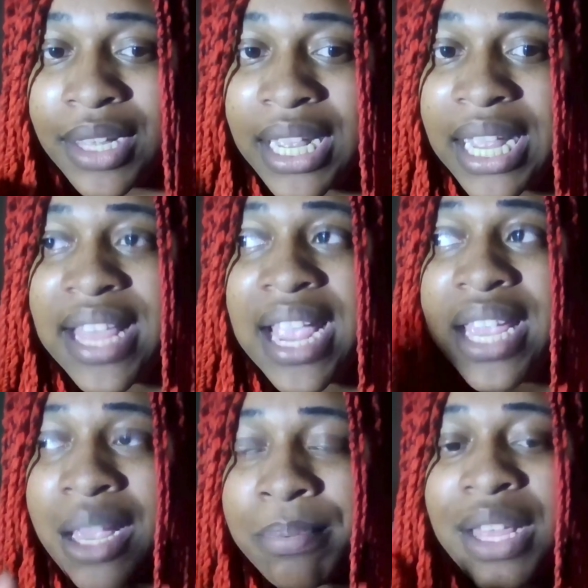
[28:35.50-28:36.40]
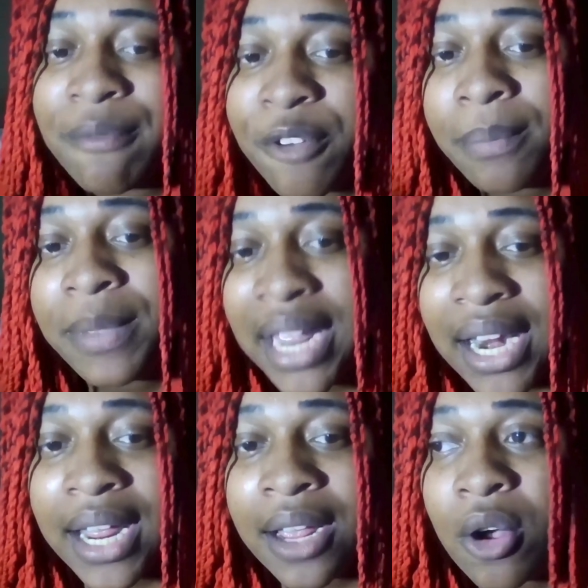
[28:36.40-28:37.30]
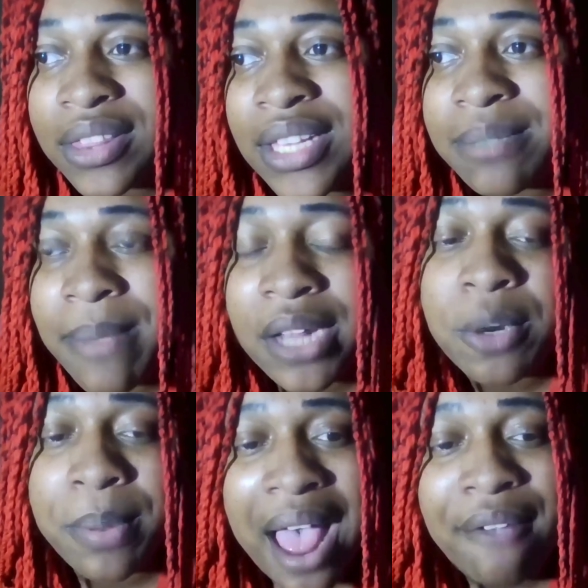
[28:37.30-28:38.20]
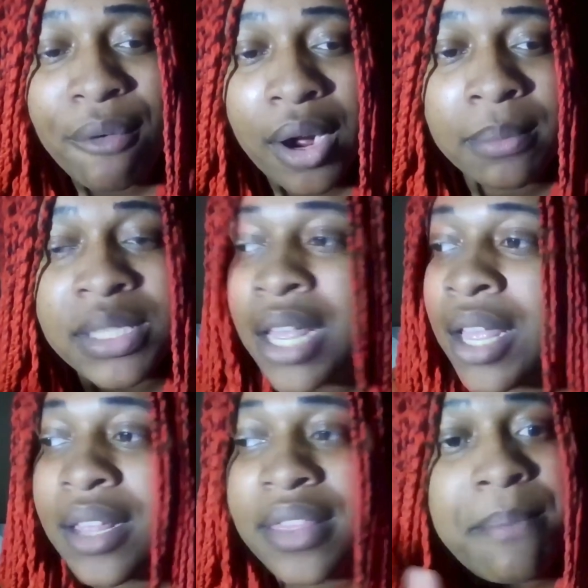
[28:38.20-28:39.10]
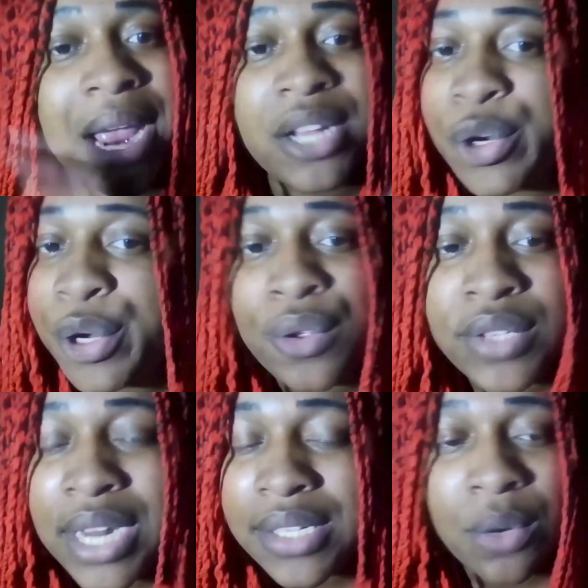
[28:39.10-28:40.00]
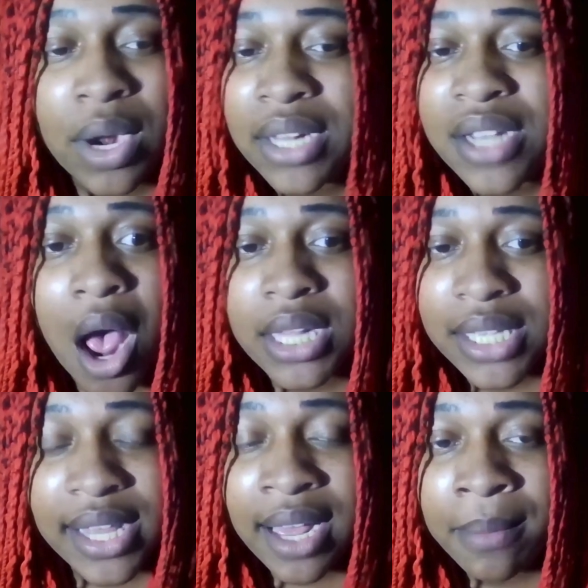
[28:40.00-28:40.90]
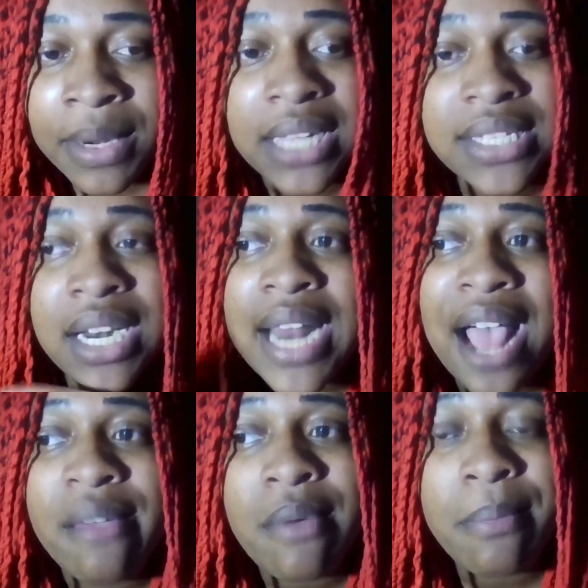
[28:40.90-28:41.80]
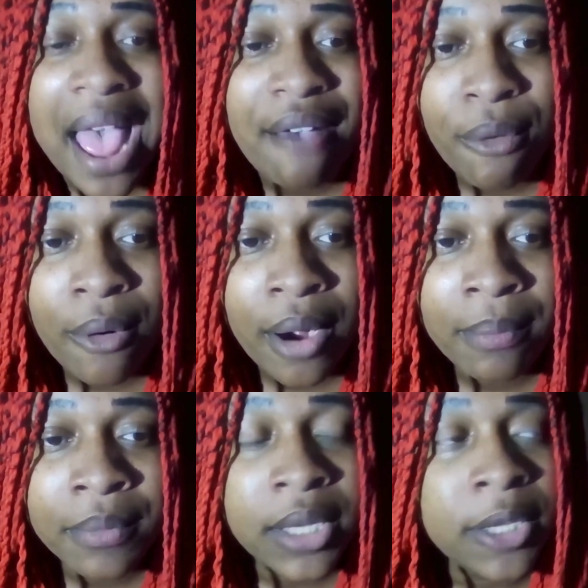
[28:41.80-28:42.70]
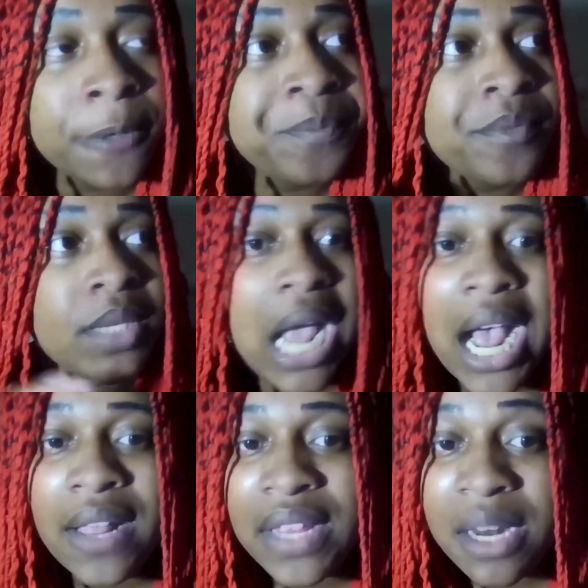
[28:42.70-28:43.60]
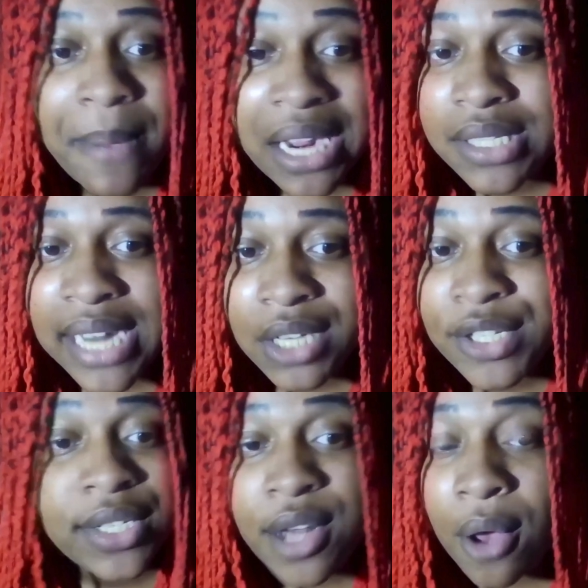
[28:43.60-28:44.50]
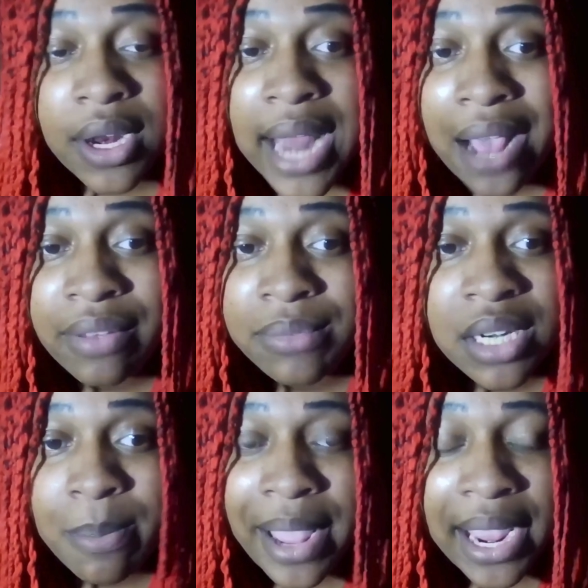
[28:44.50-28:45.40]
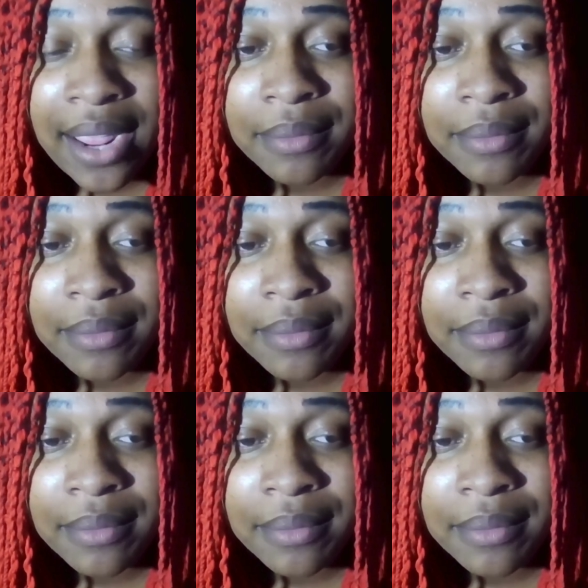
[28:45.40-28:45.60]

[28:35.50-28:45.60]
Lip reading: And they keep them from getting on these major platforms. The major news doesn't want to talk to them, doesn't allow them a platform. The debate stages don't allow them to debate.